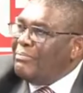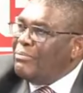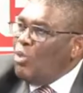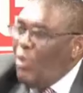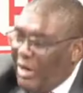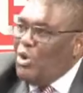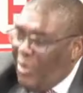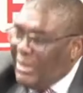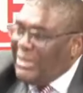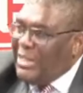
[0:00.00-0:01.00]
What do you
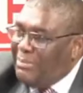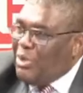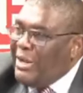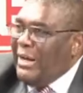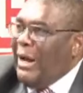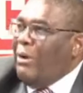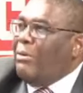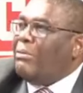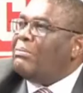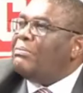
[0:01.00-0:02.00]
want him to hear now?
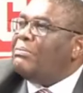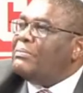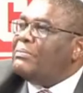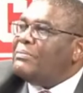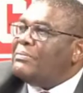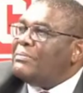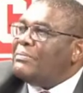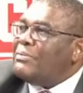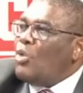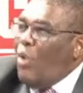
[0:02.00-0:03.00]

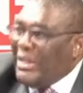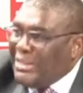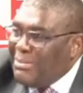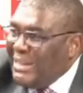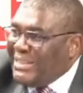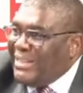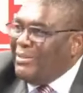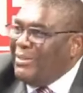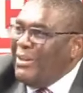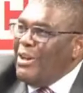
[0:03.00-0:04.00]
What message
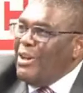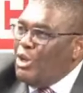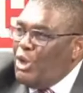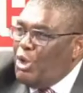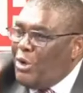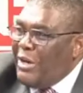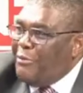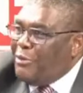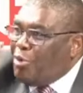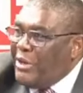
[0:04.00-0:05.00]
do you
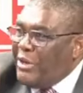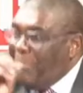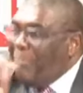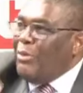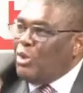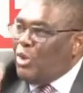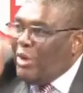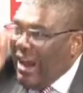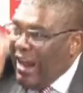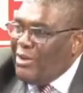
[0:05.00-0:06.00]
give to them, to the
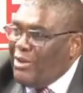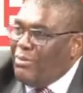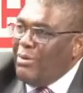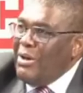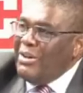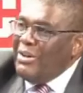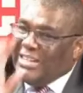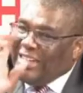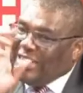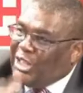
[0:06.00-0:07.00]
AU, that
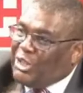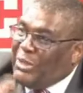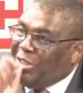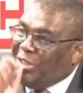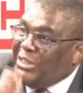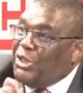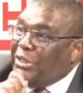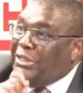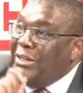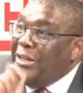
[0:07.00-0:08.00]
the situation is not
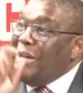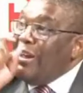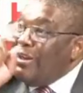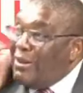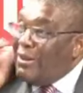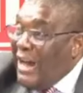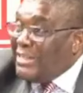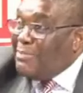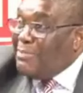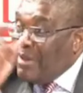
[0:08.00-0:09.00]

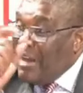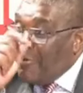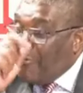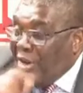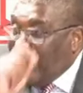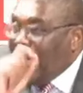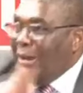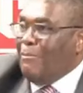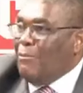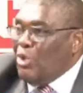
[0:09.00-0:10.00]
as they think,
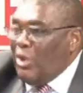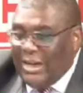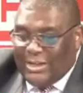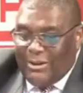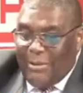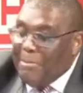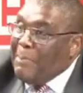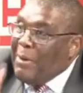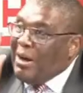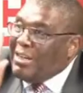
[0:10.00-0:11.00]
so that people can